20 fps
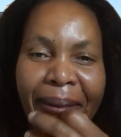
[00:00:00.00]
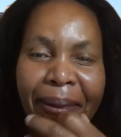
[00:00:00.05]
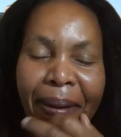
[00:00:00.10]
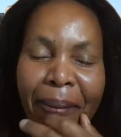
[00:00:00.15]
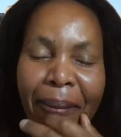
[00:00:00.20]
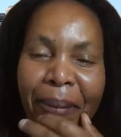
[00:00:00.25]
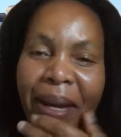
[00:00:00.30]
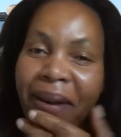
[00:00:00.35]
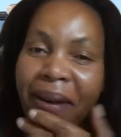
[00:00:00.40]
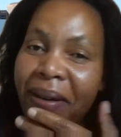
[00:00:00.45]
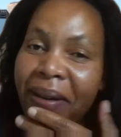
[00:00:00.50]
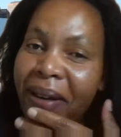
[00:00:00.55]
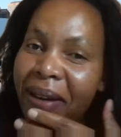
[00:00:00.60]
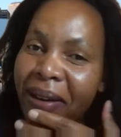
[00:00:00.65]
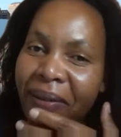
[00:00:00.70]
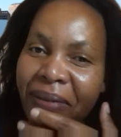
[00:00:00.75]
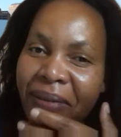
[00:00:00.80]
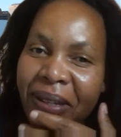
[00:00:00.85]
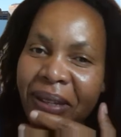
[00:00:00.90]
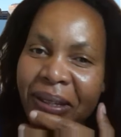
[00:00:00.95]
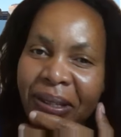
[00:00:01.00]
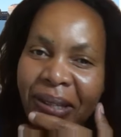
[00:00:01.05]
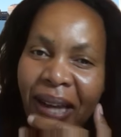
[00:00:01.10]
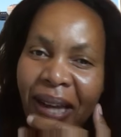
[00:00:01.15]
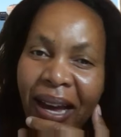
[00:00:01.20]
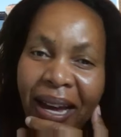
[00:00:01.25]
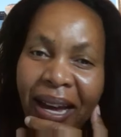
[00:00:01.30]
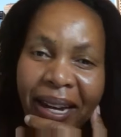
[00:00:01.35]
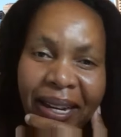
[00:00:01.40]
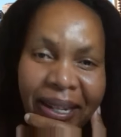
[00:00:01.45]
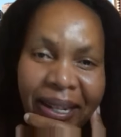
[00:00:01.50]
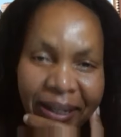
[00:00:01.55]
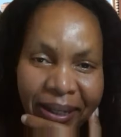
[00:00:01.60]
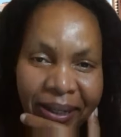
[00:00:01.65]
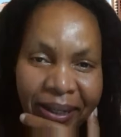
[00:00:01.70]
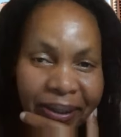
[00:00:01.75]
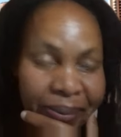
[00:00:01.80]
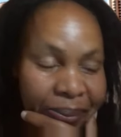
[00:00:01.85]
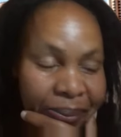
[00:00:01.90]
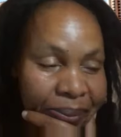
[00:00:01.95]
The Americans have
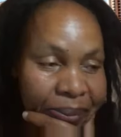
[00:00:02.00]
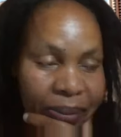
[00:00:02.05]
decided...